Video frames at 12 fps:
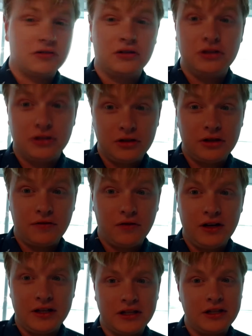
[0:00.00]
through duty
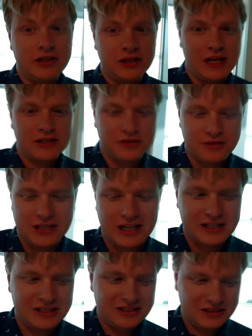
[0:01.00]
free in the international
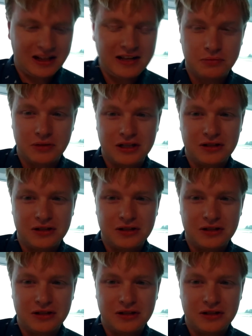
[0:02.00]
section, so that's pretty